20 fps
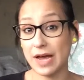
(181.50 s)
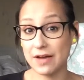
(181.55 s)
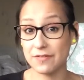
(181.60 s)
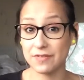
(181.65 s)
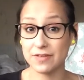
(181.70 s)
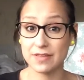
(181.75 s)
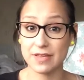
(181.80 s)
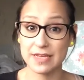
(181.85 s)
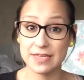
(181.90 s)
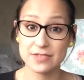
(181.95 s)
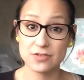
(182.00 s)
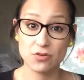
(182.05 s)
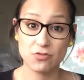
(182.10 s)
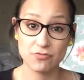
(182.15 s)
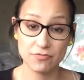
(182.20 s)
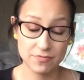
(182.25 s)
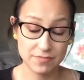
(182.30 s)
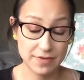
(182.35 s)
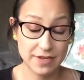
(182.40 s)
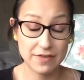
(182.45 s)
given that
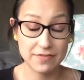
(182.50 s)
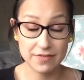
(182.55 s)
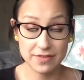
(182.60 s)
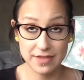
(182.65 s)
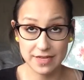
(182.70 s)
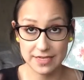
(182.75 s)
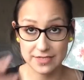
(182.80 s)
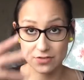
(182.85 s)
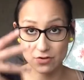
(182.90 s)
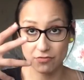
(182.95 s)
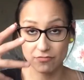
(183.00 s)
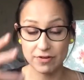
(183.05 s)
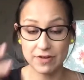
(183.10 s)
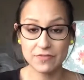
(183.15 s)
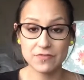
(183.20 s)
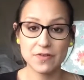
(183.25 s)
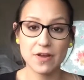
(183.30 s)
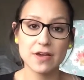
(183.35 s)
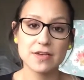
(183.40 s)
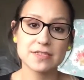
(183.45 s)
he's got
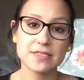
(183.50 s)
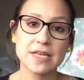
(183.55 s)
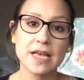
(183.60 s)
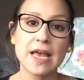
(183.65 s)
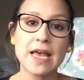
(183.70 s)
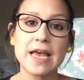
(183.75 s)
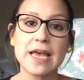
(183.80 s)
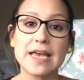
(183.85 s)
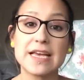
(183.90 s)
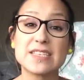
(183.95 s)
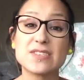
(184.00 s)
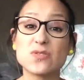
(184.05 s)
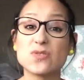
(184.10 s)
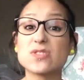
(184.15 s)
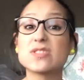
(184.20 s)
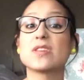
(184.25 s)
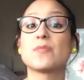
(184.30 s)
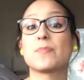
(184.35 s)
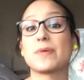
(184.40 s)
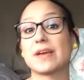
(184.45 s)
reflux. It's
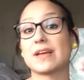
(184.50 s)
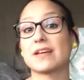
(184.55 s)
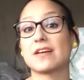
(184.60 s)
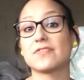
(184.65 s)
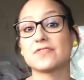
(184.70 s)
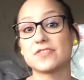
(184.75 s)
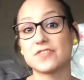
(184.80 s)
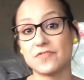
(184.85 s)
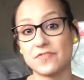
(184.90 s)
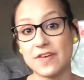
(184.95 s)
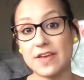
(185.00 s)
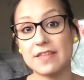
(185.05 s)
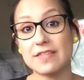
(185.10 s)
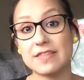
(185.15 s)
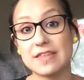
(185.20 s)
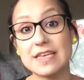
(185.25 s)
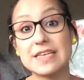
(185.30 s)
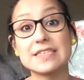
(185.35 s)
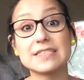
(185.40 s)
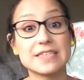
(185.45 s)
also big enough to fit
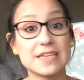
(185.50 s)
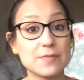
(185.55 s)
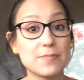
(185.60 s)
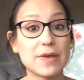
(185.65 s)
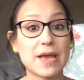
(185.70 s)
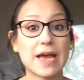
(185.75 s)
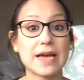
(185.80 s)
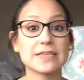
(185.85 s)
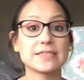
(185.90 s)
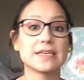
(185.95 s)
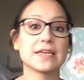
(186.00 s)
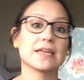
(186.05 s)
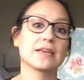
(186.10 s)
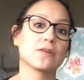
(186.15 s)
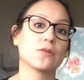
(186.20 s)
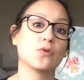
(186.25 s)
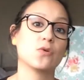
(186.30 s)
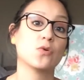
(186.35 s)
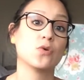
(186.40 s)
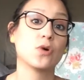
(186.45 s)
the Sleepyhead
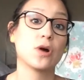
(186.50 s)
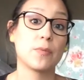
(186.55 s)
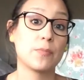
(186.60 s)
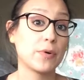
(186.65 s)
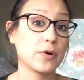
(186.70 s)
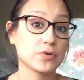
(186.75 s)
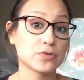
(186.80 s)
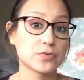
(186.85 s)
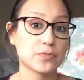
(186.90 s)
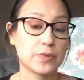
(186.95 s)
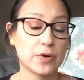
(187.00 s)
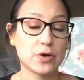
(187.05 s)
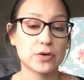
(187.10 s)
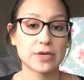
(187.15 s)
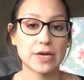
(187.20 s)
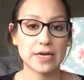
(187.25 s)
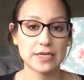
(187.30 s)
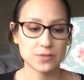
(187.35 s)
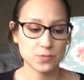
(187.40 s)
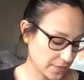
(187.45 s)
in or a Poddle
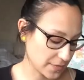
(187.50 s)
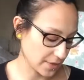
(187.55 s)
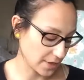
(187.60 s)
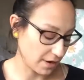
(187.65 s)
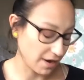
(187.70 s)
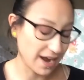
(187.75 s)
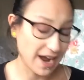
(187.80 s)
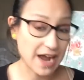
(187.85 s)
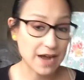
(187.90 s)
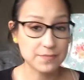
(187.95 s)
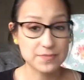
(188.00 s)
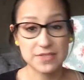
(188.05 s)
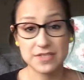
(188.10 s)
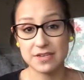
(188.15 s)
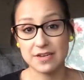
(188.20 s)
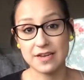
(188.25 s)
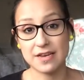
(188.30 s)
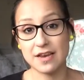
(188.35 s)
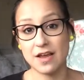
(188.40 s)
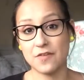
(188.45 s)
Pod as well. I
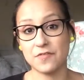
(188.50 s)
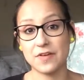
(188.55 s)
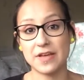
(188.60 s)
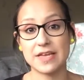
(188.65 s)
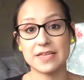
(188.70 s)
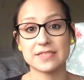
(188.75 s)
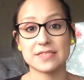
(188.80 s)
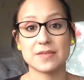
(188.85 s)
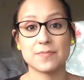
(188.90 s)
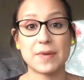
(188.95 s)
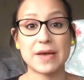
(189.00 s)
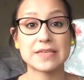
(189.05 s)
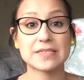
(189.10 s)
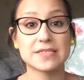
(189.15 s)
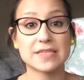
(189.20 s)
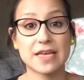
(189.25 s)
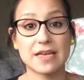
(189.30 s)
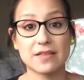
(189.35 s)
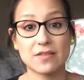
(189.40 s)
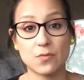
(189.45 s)
absolutely love it. It's the
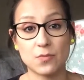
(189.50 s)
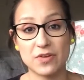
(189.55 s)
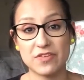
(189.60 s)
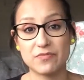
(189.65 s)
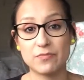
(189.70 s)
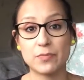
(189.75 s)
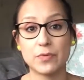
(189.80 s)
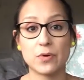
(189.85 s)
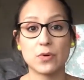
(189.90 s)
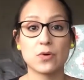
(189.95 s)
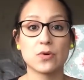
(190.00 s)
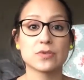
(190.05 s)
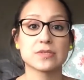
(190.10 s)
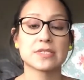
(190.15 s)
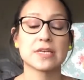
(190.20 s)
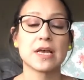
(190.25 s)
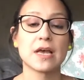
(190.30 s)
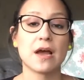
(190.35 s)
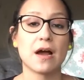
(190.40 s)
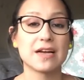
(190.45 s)
best thing that we've
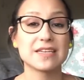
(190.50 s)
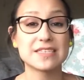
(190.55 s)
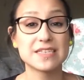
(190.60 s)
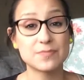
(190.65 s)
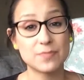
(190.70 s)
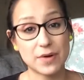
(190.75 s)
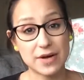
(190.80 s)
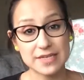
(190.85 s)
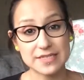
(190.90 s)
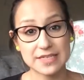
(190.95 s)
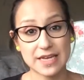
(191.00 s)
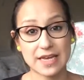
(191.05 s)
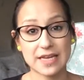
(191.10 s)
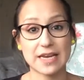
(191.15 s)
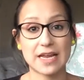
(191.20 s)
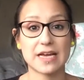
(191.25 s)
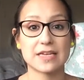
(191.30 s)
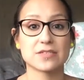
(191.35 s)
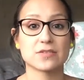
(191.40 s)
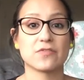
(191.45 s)
bought. I did buy it
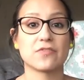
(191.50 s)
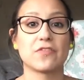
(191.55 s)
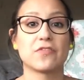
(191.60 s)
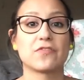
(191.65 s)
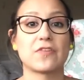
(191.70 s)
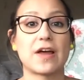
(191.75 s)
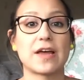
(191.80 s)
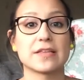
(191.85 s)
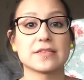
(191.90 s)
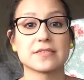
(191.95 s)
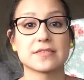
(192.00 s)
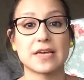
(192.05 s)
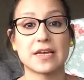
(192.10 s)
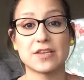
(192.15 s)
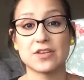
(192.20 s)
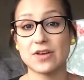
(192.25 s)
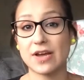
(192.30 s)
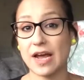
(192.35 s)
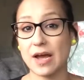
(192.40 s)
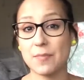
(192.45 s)
secondhand off a friend,
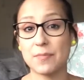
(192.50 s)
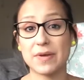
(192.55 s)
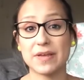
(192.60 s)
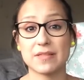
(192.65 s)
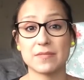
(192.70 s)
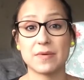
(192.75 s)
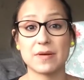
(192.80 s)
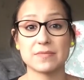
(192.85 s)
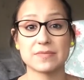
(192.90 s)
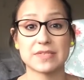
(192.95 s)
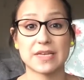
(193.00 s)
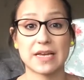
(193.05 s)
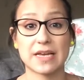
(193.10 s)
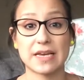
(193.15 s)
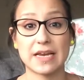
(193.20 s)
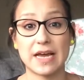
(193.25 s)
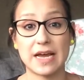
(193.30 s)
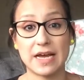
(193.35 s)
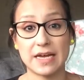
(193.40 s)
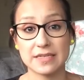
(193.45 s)
and you can pick them up
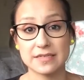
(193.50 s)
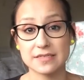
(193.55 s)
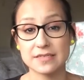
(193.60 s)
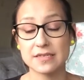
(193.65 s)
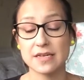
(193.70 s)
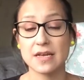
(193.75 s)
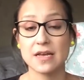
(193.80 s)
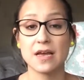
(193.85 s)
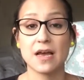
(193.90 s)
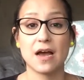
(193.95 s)
secondhand